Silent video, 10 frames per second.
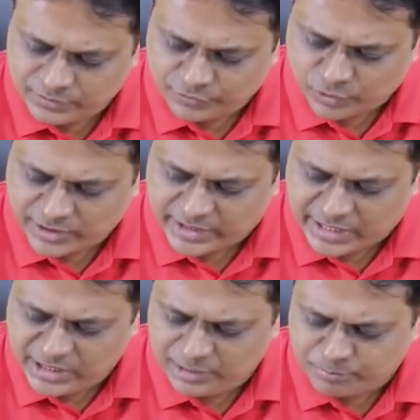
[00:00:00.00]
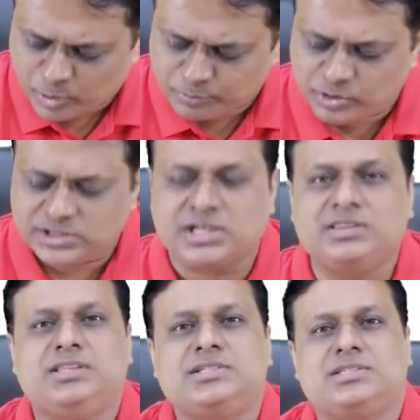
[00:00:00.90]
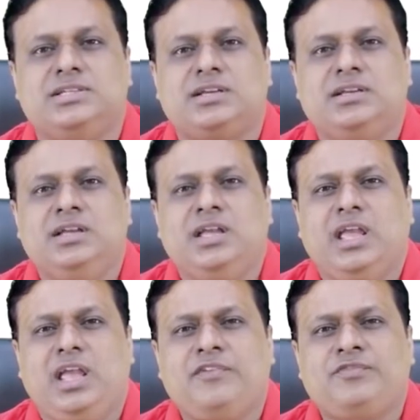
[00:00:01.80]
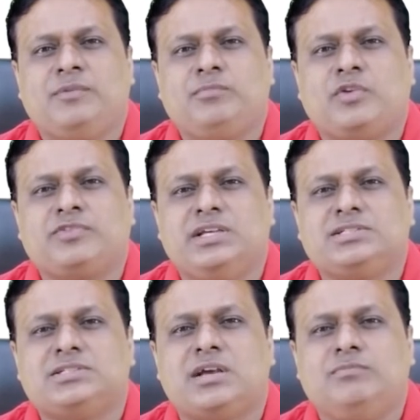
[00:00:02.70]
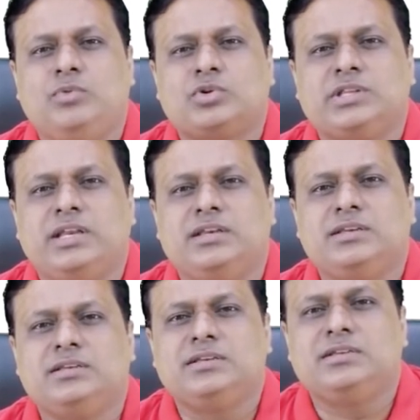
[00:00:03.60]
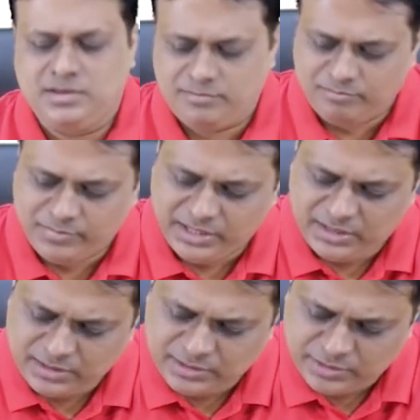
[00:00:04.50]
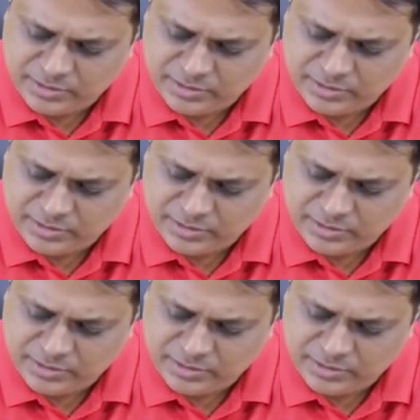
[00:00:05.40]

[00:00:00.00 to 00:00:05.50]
for Delhi population this year? If number of cases are more than mean